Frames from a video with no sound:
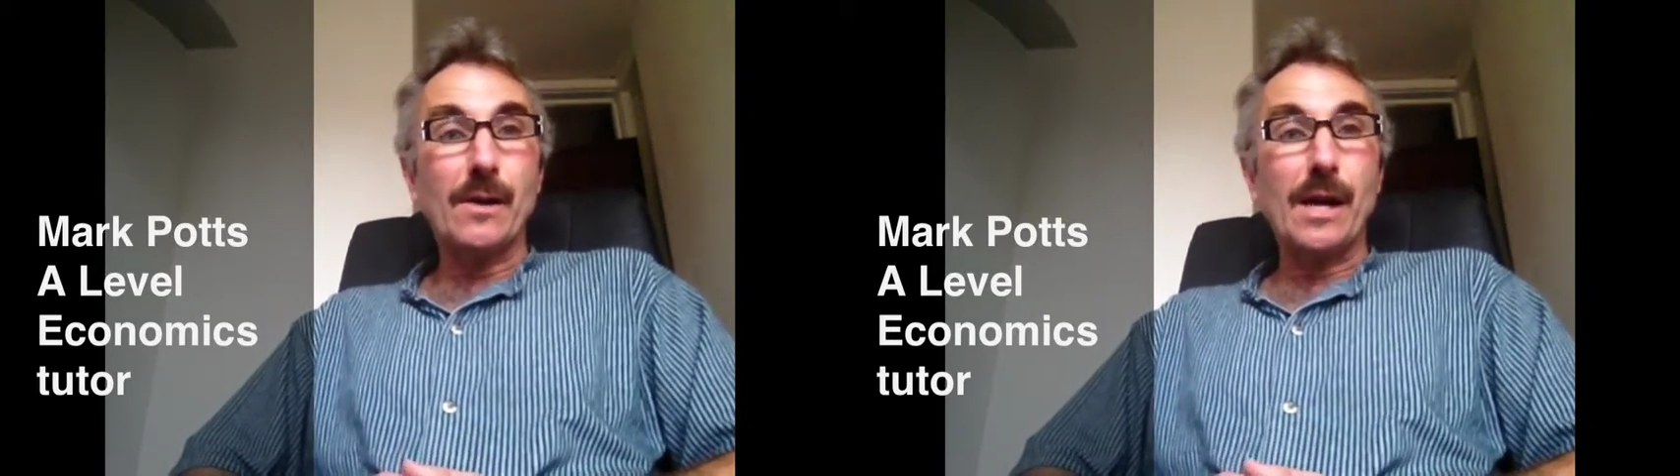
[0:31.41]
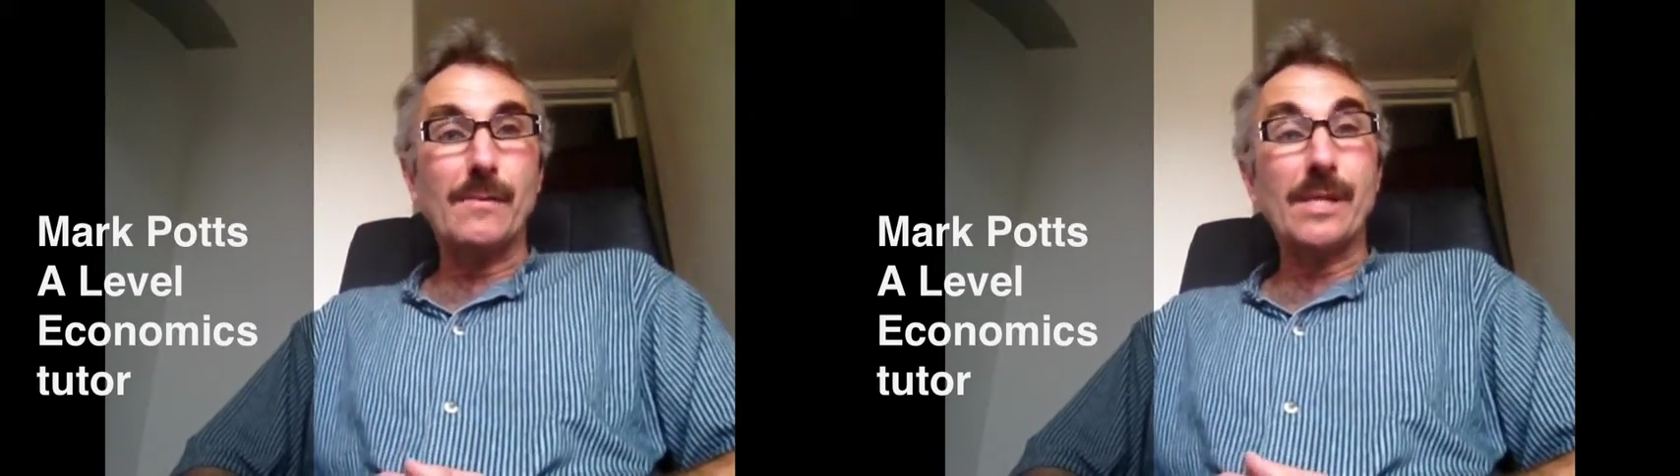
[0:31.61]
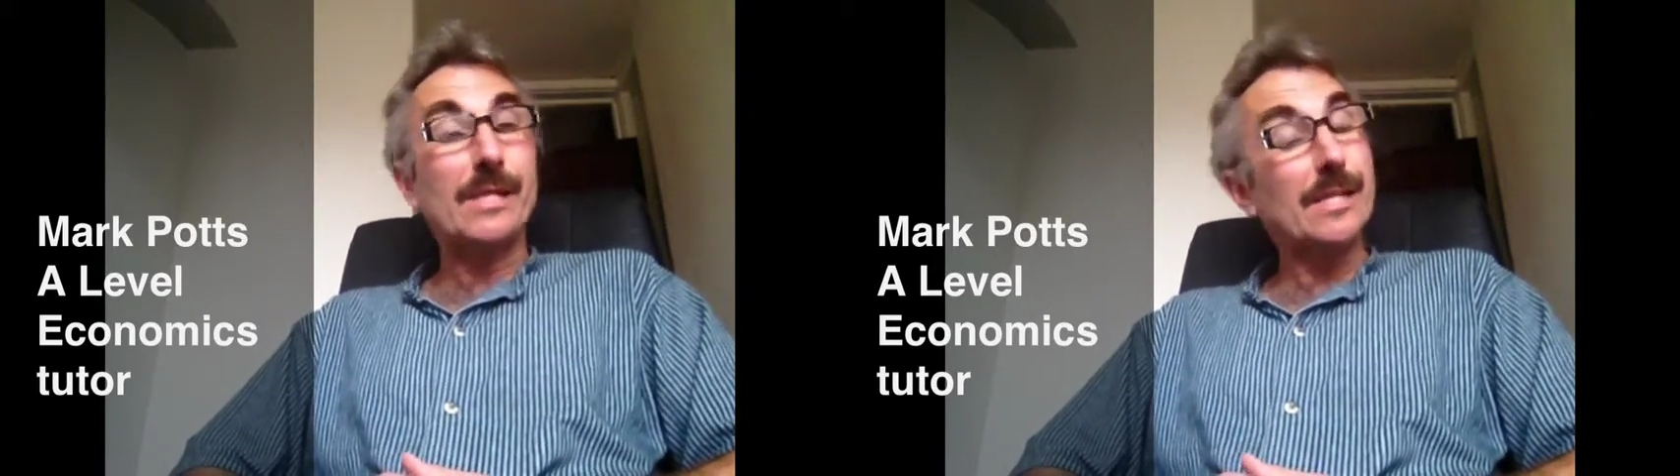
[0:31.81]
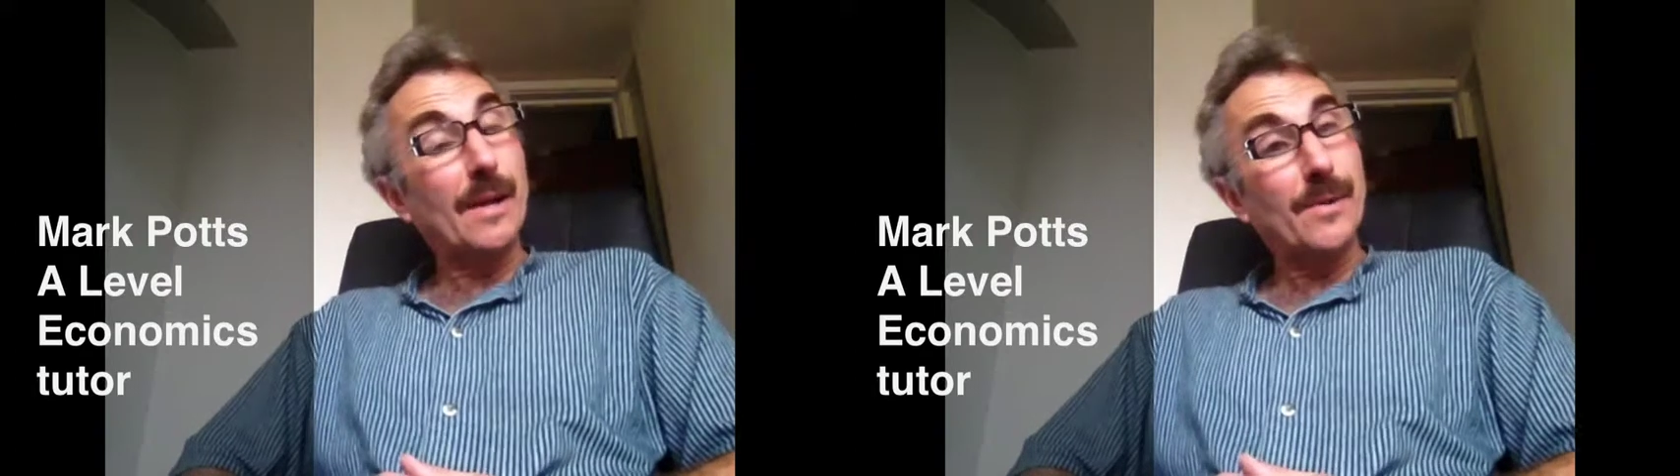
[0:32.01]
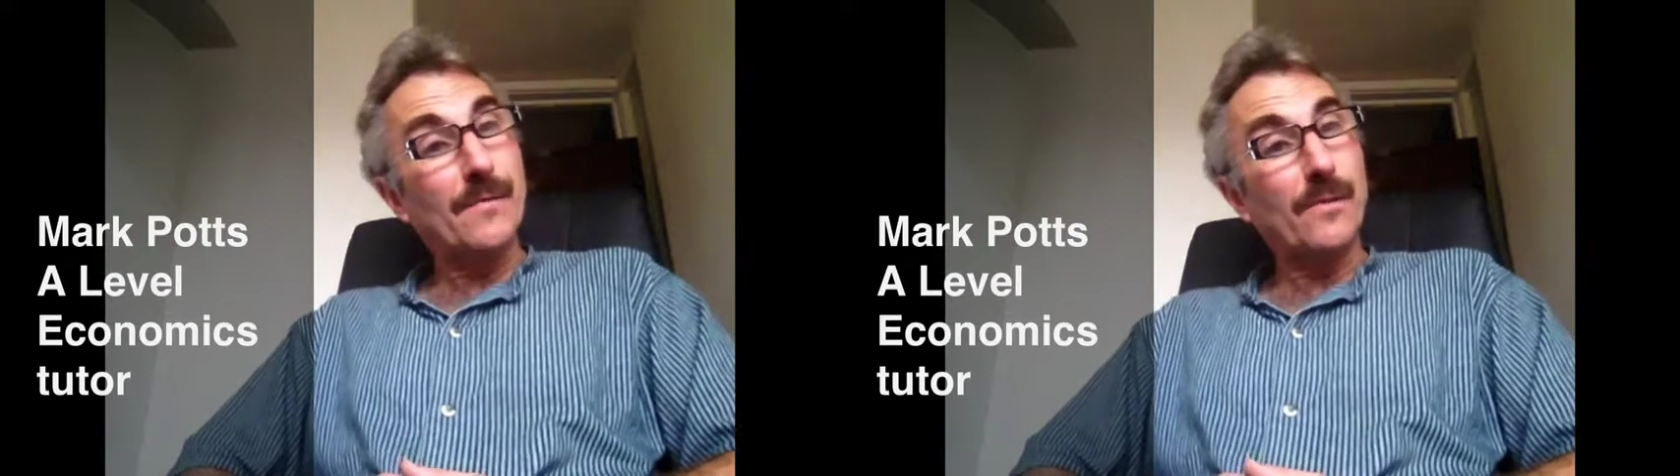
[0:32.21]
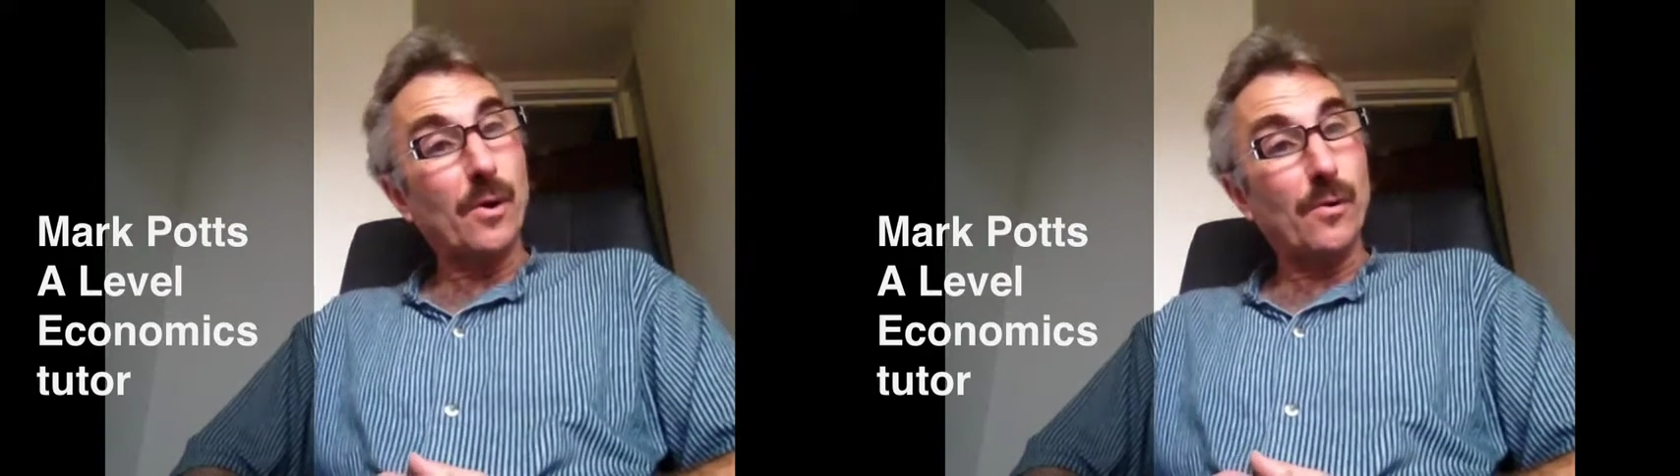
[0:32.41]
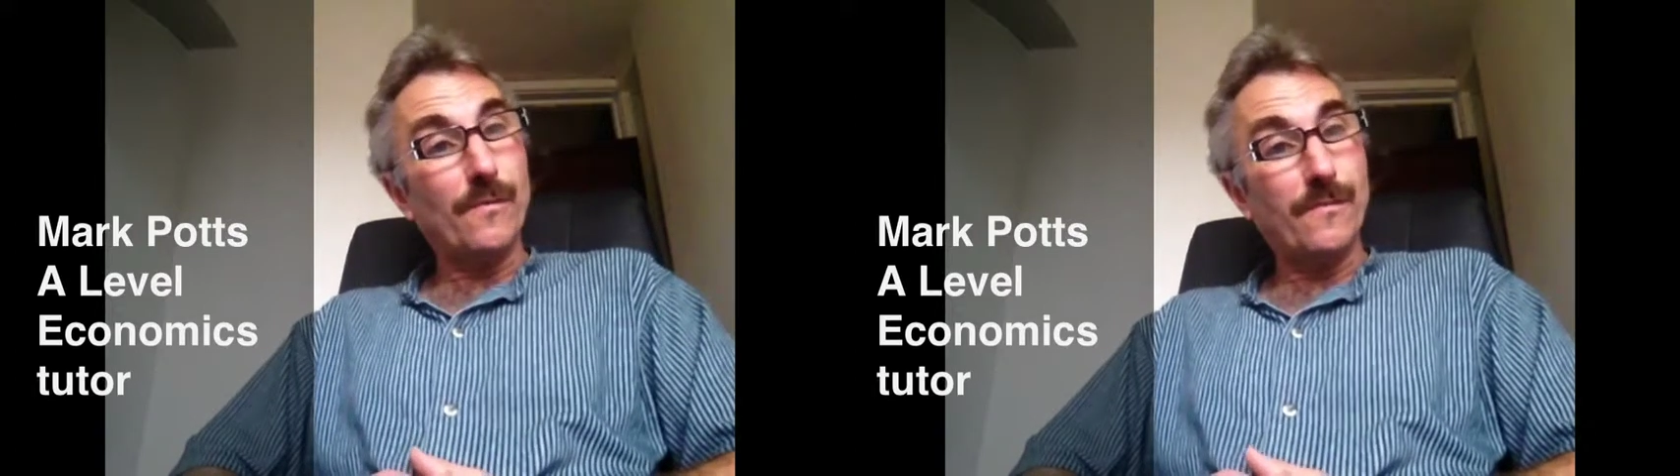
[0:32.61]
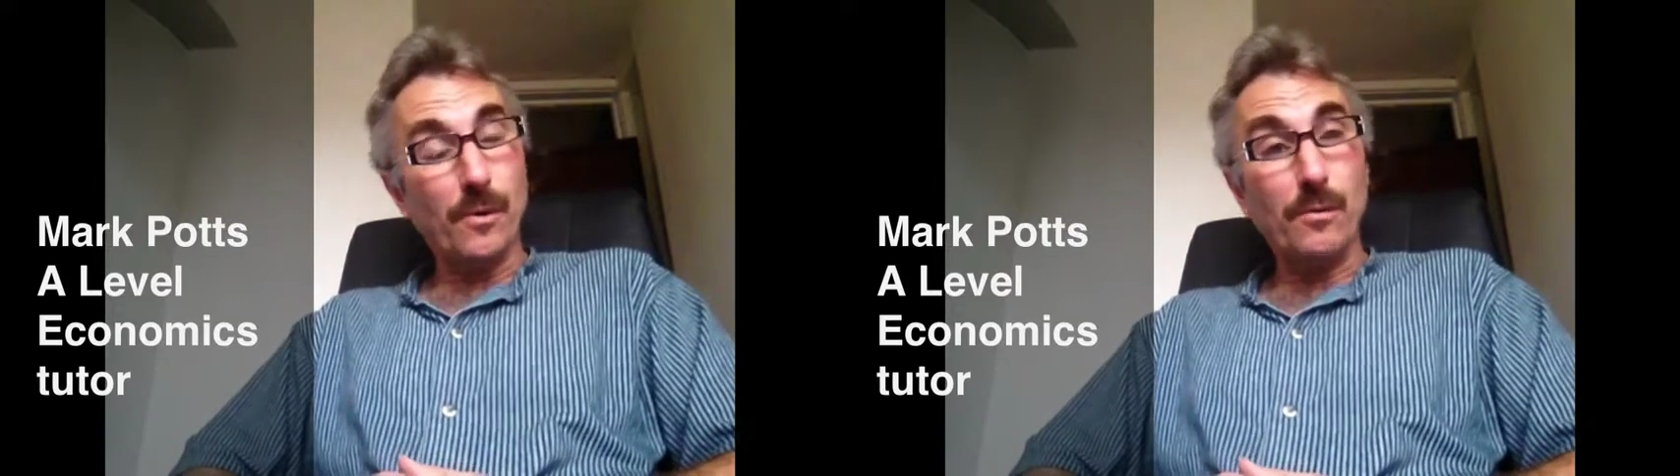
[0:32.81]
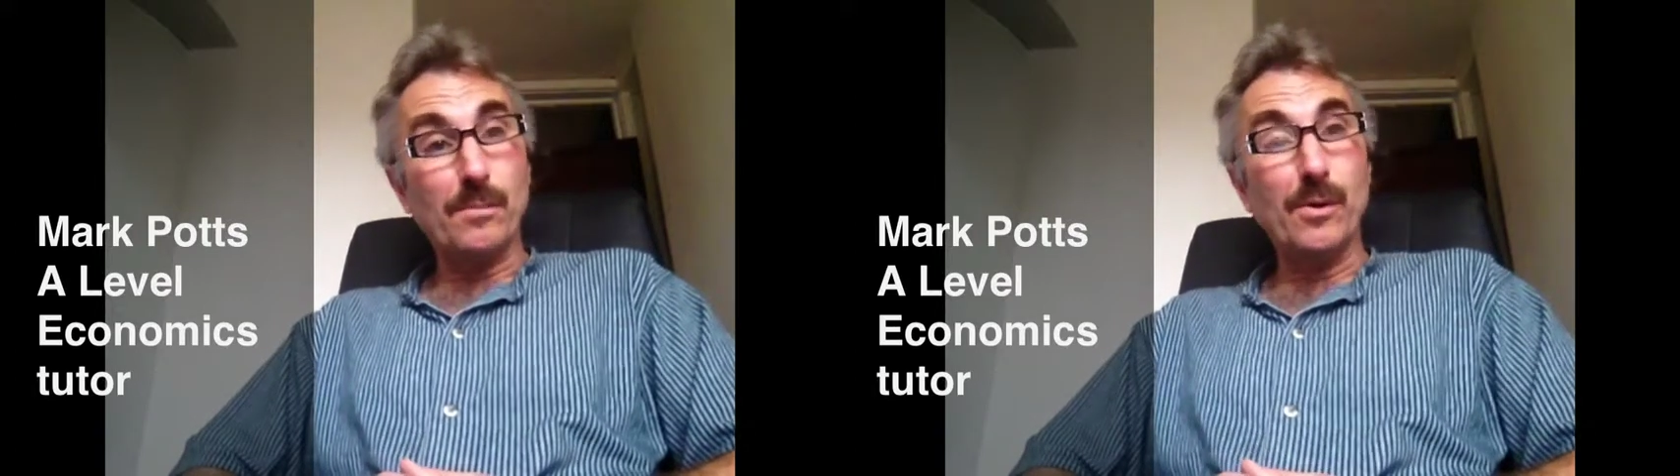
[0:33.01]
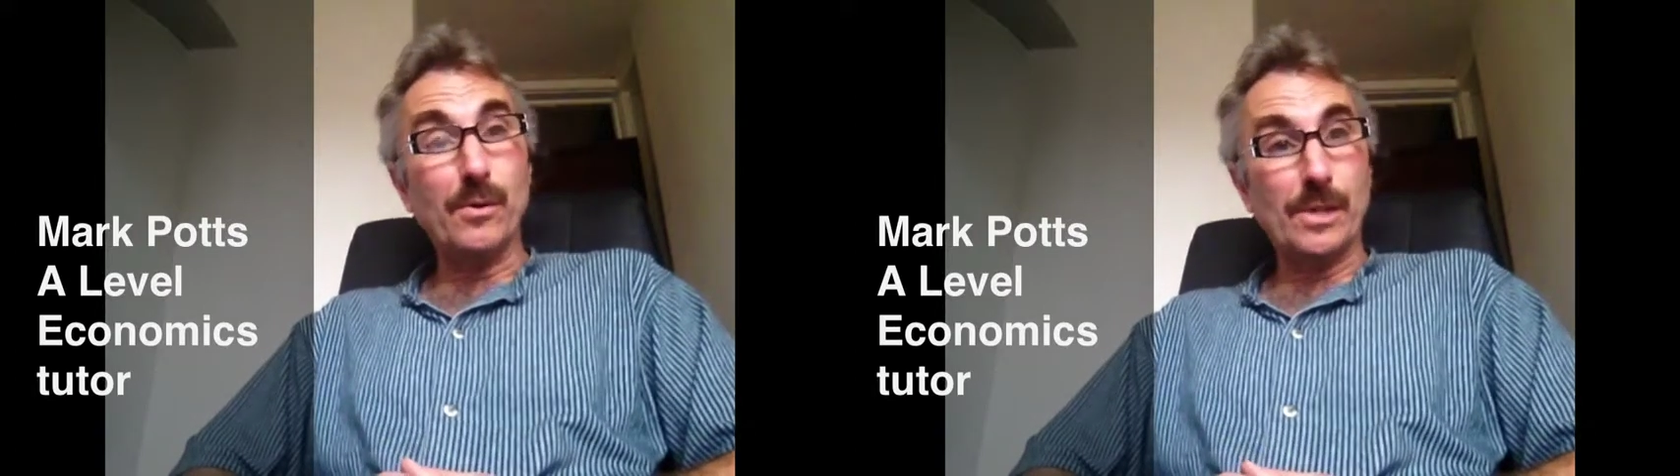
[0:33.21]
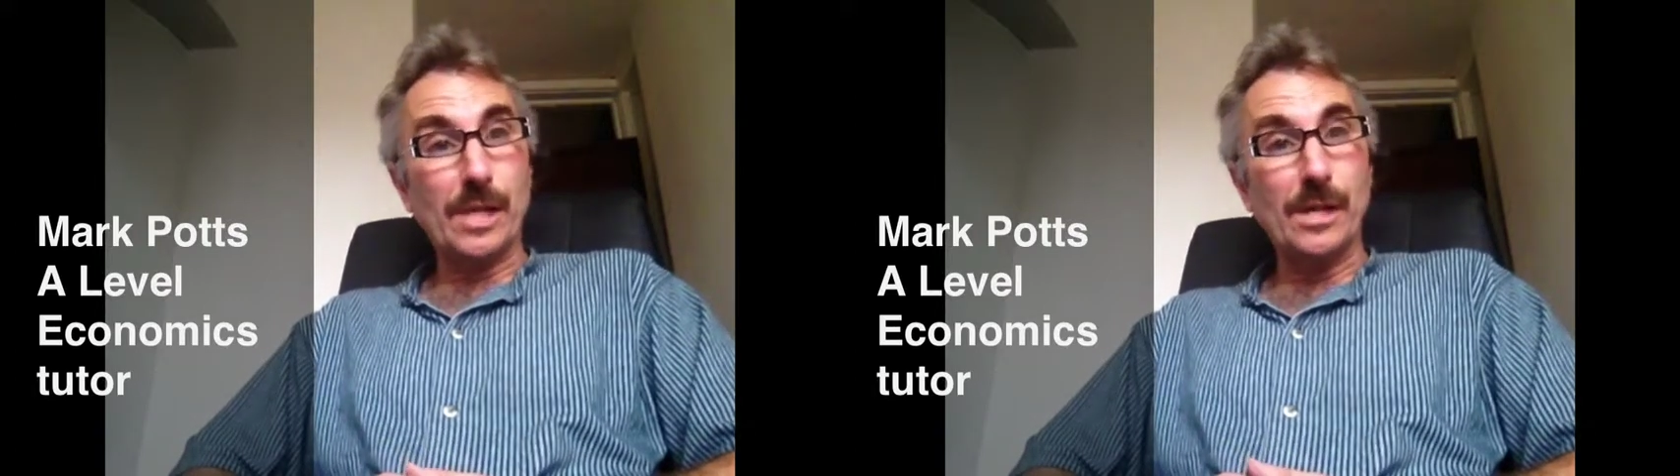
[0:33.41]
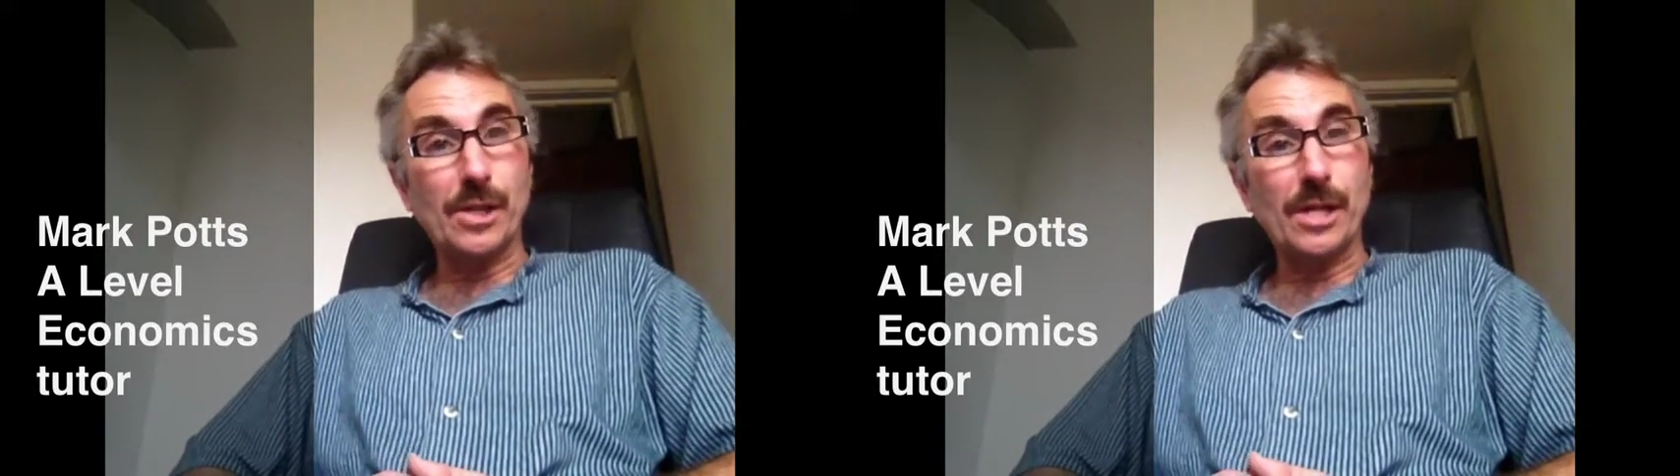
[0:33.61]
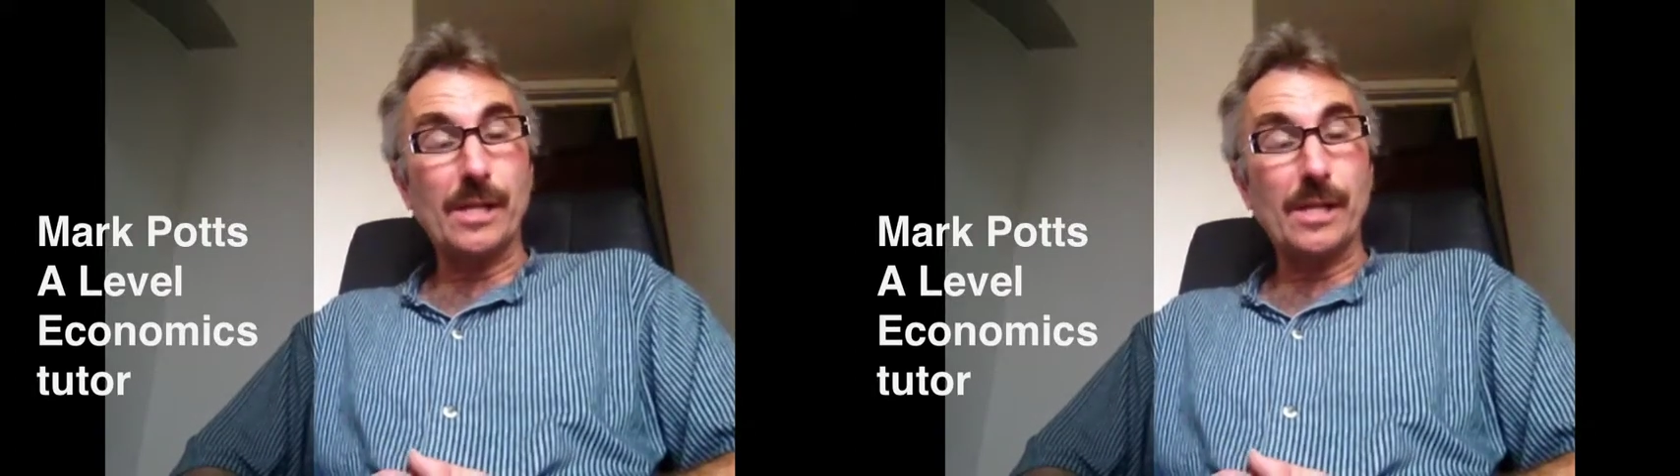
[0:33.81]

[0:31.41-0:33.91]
I'm an examiner for all four boards, actually.